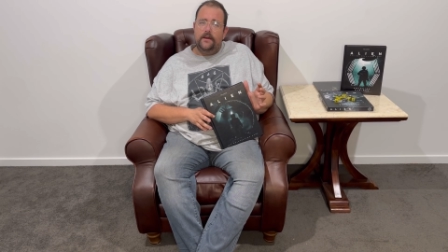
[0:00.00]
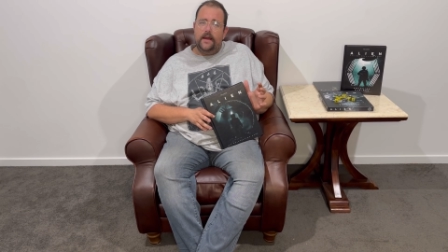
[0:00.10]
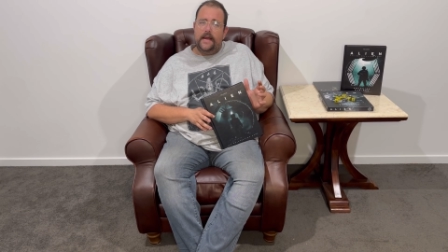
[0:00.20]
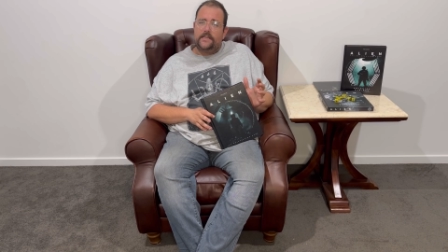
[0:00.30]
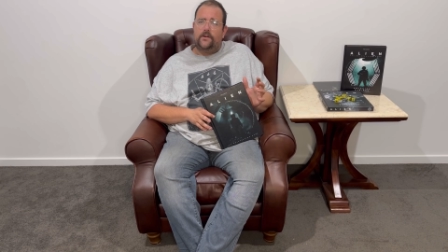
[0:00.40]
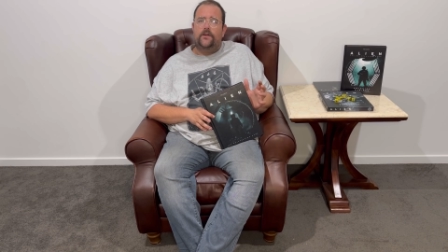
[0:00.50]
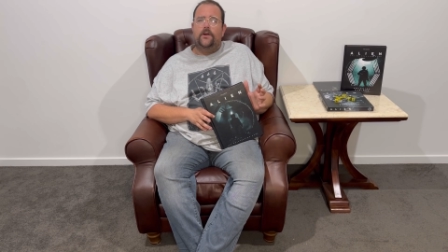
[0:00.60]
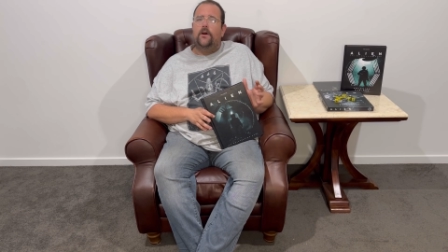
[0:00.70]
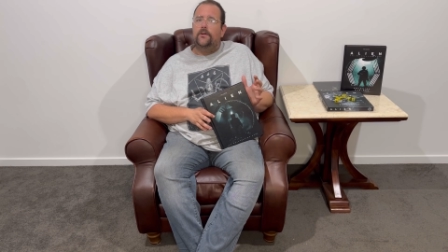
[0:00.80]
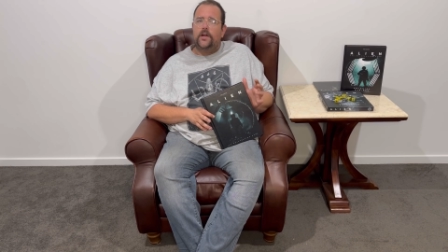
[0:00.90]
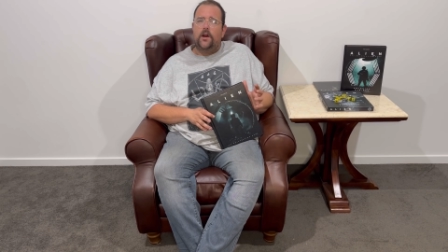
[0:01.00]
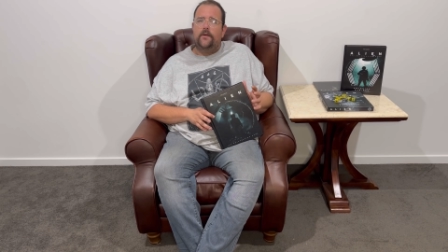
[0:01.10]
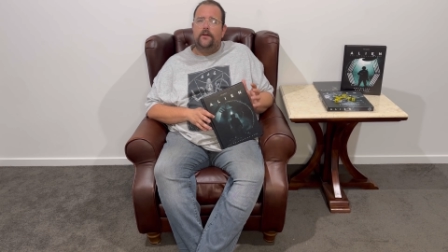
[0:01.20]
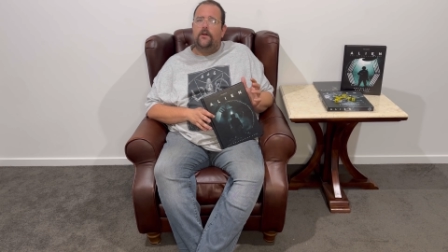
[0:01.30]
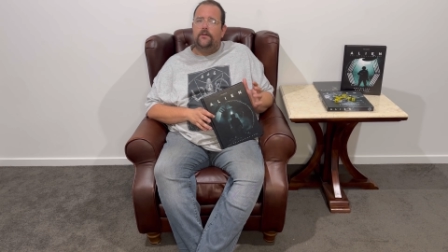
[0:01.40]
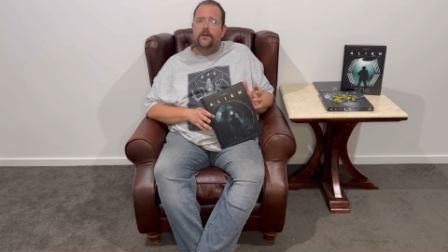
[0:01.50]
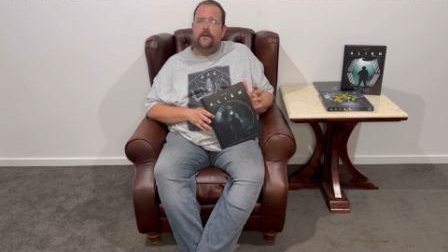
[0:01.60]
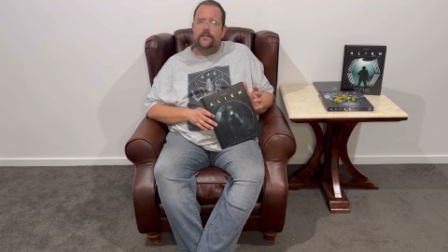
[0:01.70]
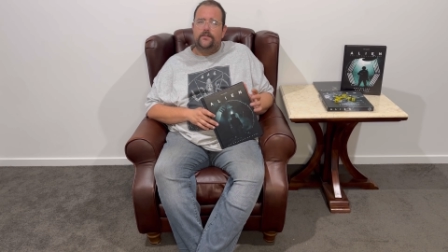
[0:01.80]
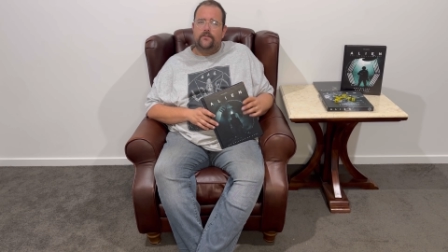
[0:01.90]
it's not an ongoing
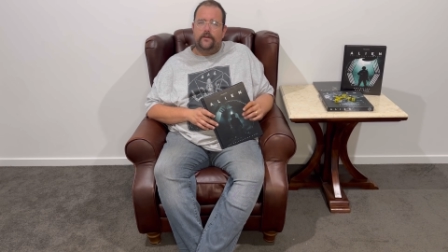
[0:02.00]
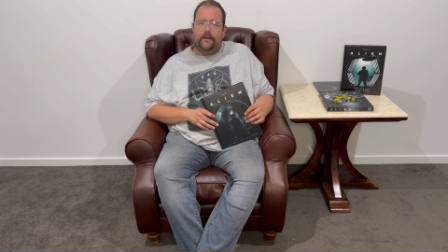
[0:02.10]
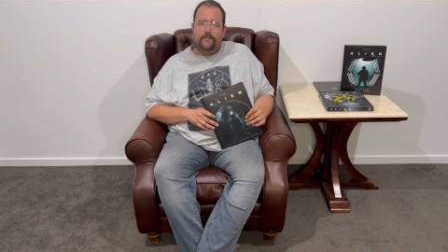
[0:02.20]
story.